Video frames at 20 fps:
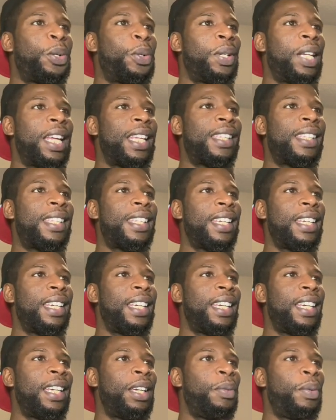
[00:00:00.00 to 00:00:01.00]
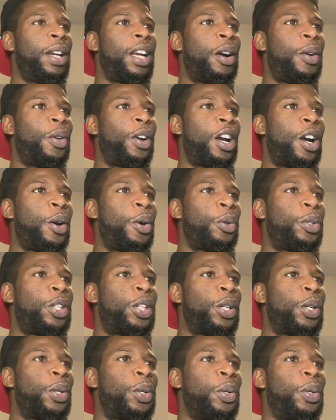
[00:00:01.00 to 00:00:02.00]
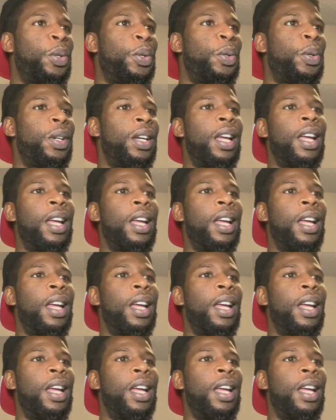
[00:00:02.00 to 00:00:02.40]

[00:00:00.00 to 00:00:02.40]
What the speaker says: Let's see. We're going to go to